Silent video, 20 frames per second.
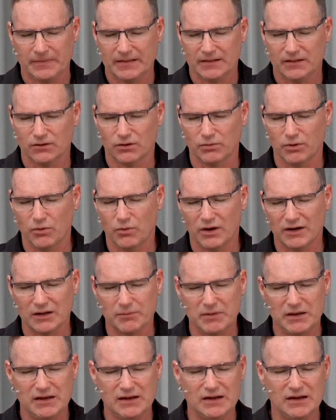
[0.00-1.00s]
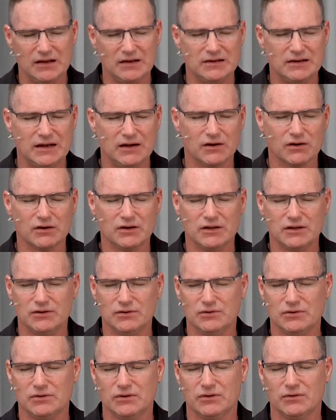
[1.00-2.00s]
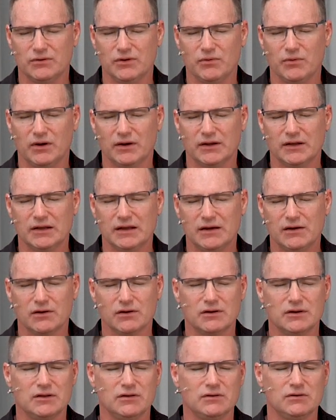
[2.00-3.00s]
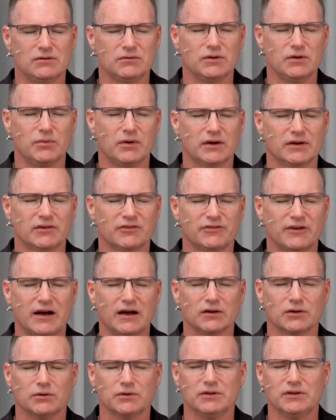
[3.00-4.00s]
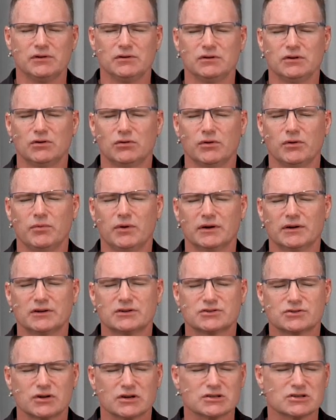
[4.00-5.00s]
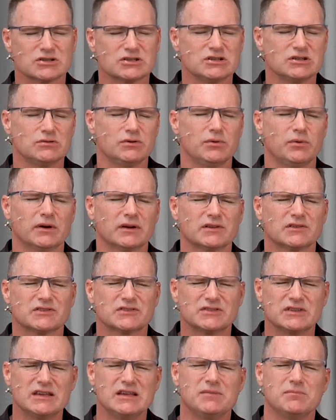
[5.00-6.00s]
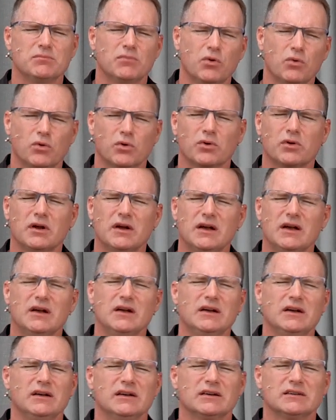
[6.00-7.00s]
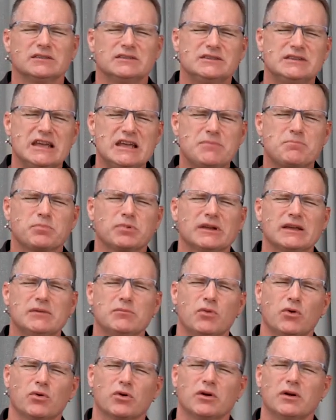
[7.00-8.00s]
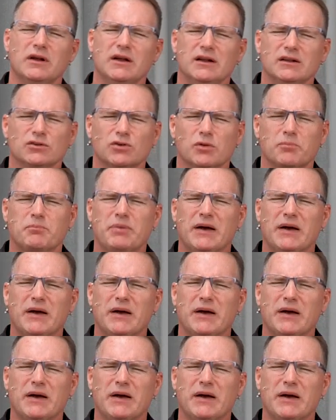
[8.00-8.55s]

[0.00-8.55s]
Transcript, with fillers: Lord, we want to be near you. We want to hear you. We want to follow you, Lord. We want to trust you. We want to see more deeply, more, Lord,